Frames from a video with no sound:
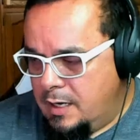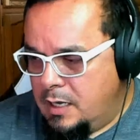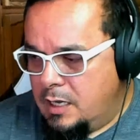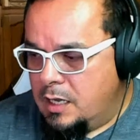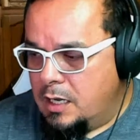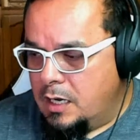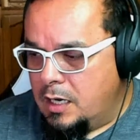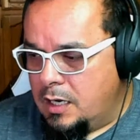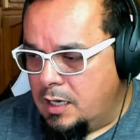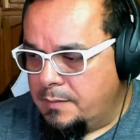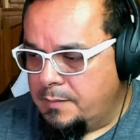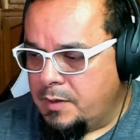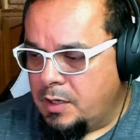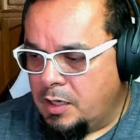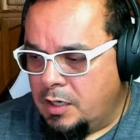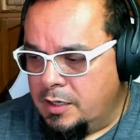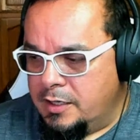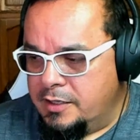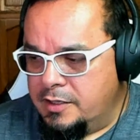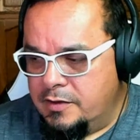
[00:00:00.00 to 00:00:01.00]

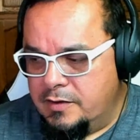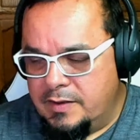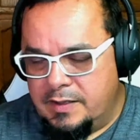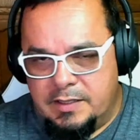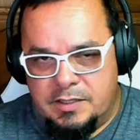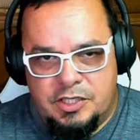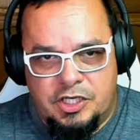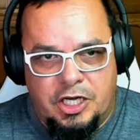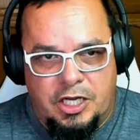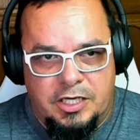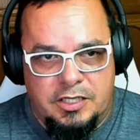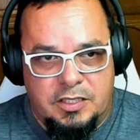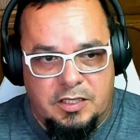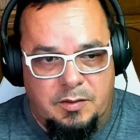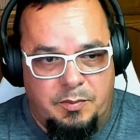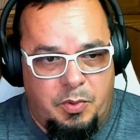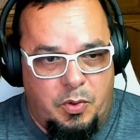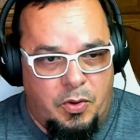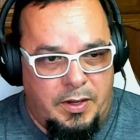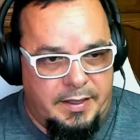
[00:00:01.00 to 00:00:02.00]
All you're doing is changing the
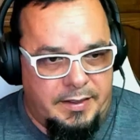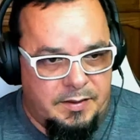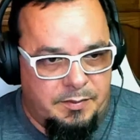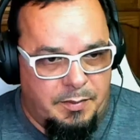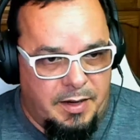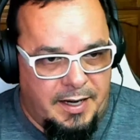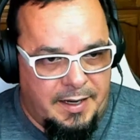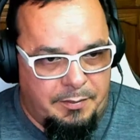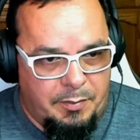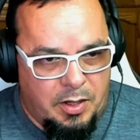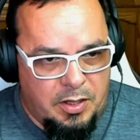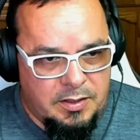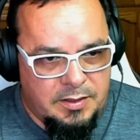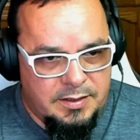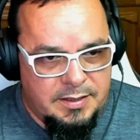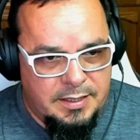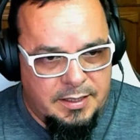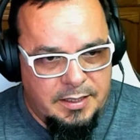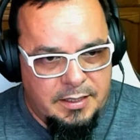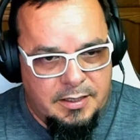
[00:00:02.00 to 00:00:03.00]
points. Mike
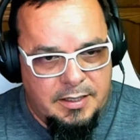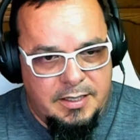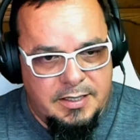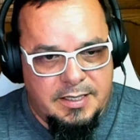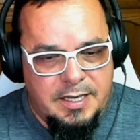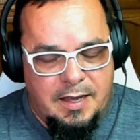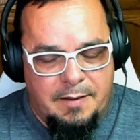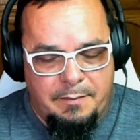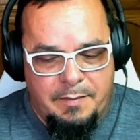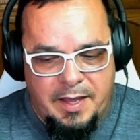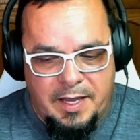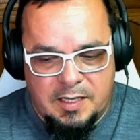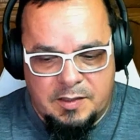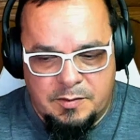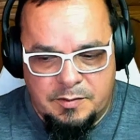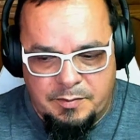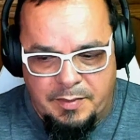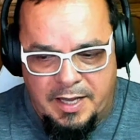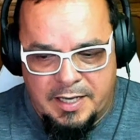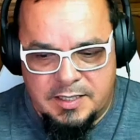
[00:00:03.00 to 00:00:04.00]
Martin's here. He's got
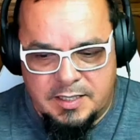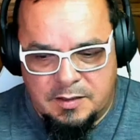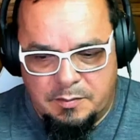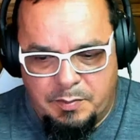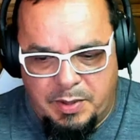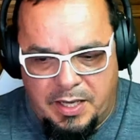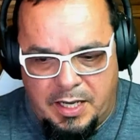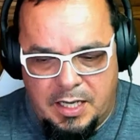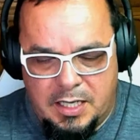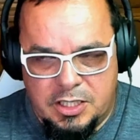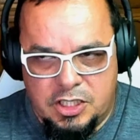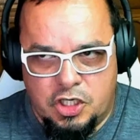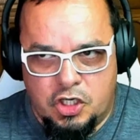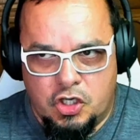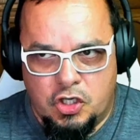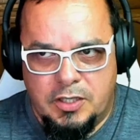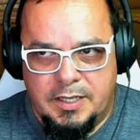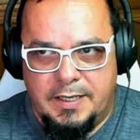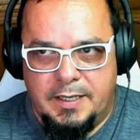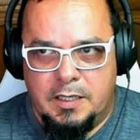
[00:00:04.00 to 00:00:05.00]
Magic Page
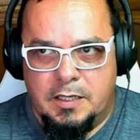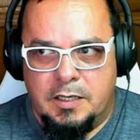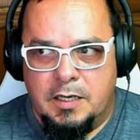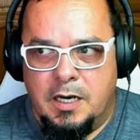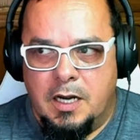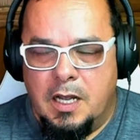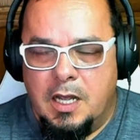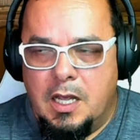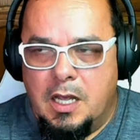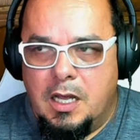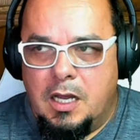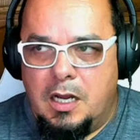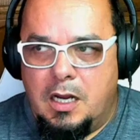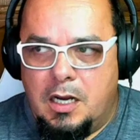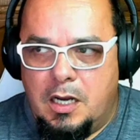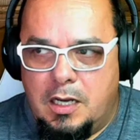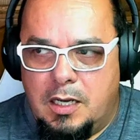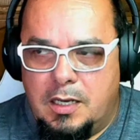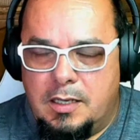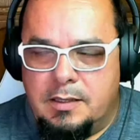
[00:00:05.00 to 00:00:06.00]
Creator.
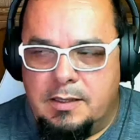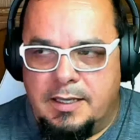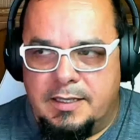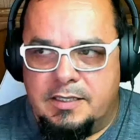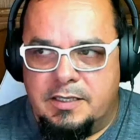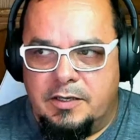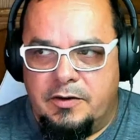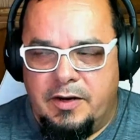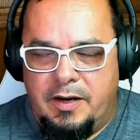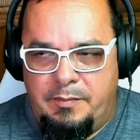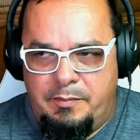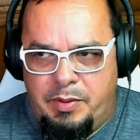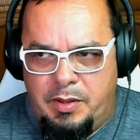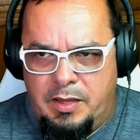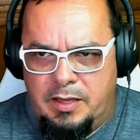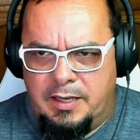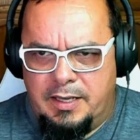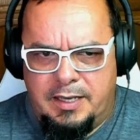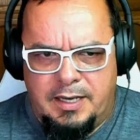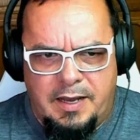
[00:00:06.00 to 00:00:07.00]
That's a great
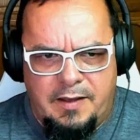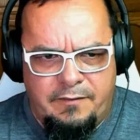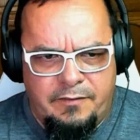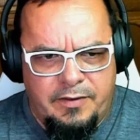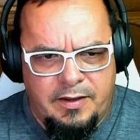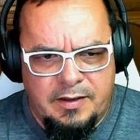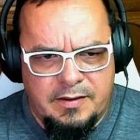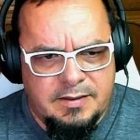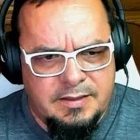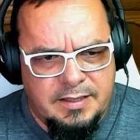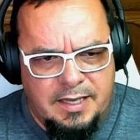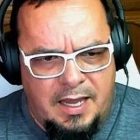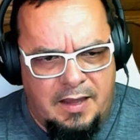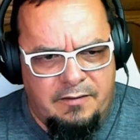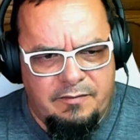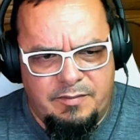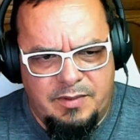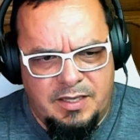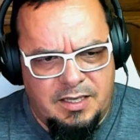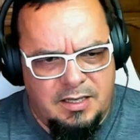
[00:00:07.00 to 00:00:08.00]
plugin. He
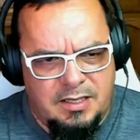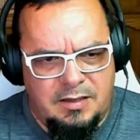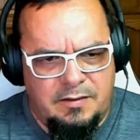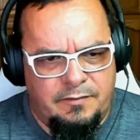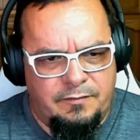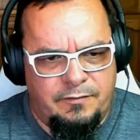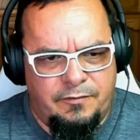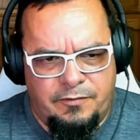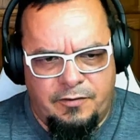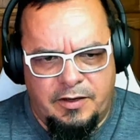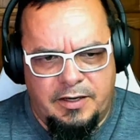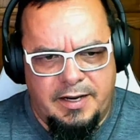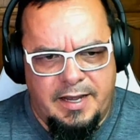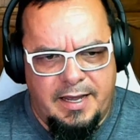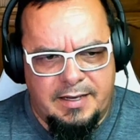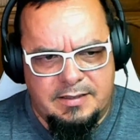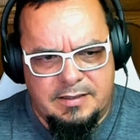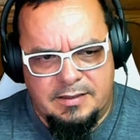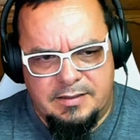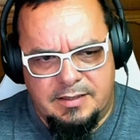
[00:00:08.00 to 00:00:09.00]
gave me free
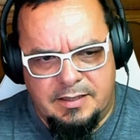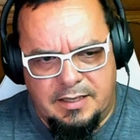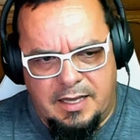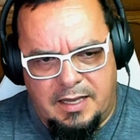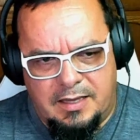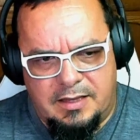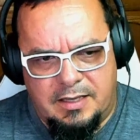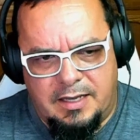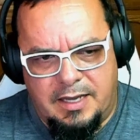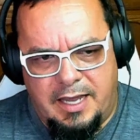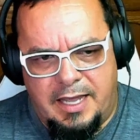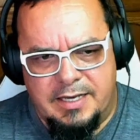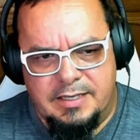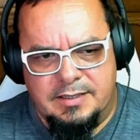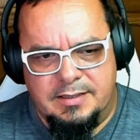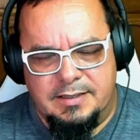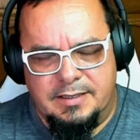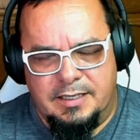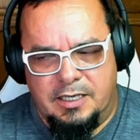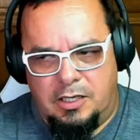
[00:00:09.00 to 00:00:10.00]
access to that thing
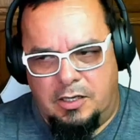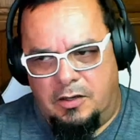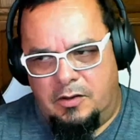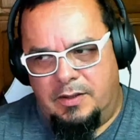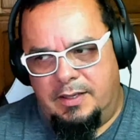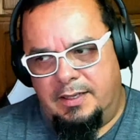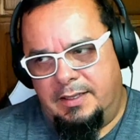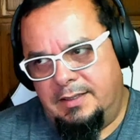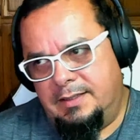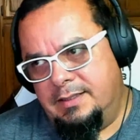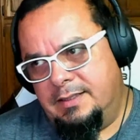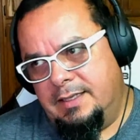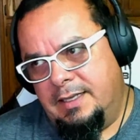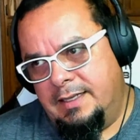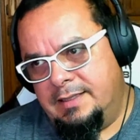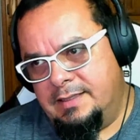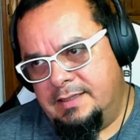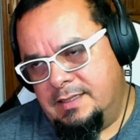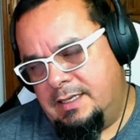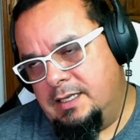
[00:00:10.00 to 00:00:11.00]
ages ago, and
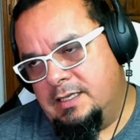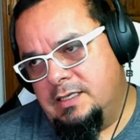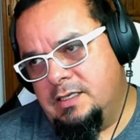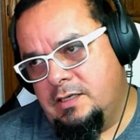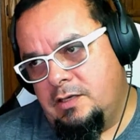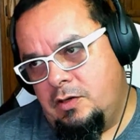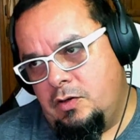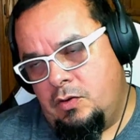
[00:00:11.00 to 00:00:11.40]
it's